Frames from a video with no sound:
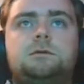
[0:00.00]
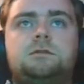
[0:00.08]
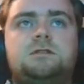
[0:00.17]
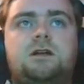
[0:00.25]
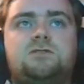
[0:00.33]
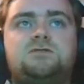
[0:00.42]
as
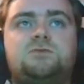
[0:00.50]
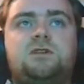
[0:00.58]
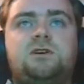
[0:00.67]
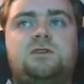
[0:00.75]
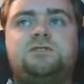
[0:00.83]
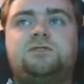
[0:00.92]
long as we
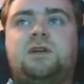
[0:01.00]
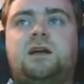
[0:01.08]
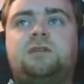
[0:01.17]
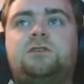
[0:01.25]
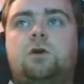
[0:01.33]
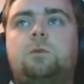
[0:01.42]
don't do that.
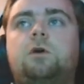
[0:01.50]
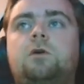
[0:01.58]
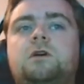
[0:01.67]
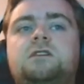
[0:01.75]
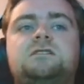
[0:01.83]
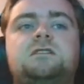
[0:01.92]
No
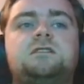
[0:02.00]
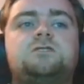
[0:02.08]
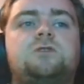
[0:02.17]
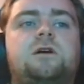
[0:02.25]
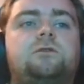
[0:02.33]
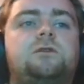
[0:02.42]
bogeys in this
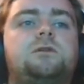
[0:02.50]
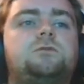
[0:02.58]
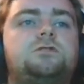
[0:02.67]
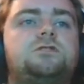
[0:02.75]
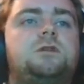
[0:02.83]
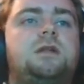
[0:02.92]
round. We
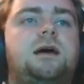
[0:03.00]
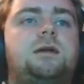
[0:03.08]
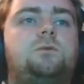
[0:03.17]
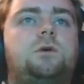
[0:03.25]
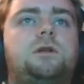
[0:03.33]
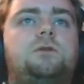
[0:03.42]
shouldn't have had
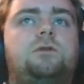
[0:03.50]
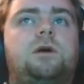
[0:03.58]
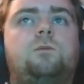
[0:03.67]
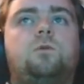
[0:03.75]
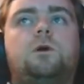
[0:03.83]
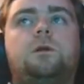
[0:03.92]
one in round
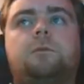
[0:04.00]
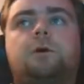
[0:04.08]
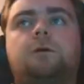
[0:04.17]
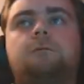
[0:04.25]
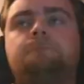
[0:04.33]
1, but